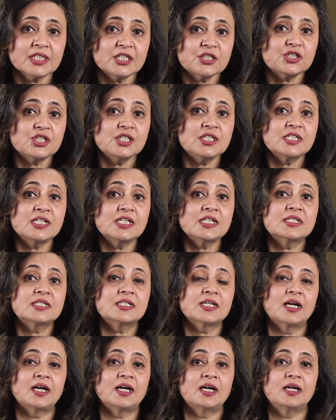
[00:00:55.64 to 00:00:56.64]
She did
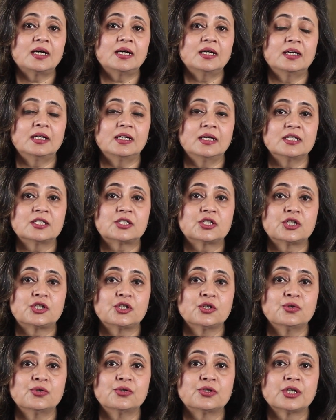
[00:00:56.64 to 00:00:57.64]

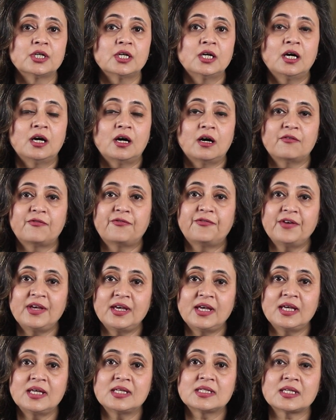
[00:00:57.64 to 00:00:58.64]
institute a
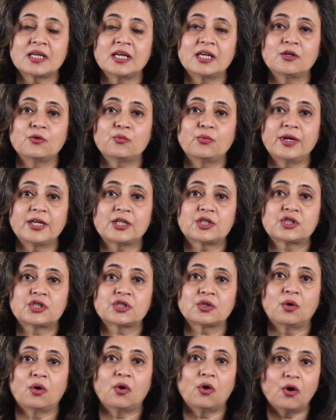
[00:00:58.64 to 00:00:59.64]
phase in
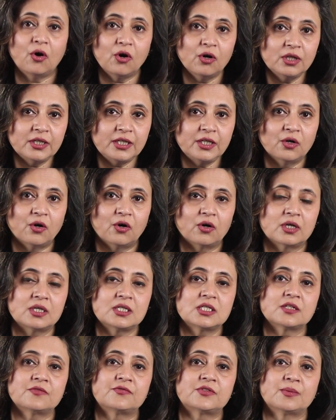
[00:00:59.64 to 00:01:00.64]
which all the
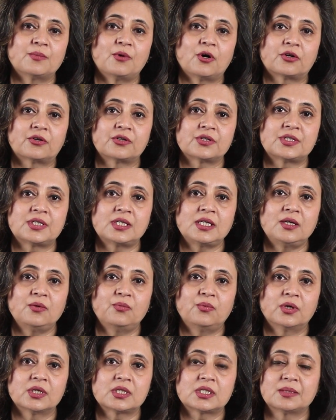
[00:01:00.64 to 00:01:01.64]
organs of
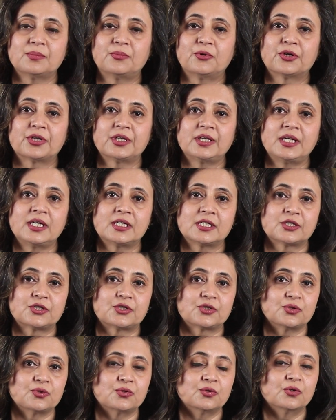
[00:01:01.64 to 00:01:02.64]
democracy were subordinated
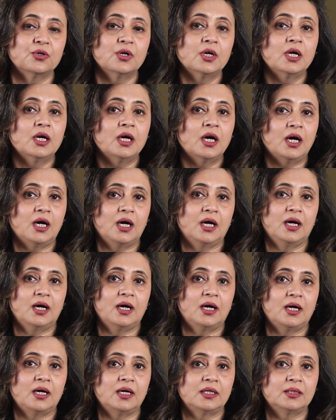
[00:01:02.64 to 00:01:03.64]
to
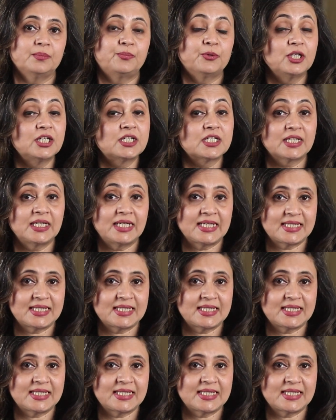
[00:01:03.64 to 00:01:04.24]
the political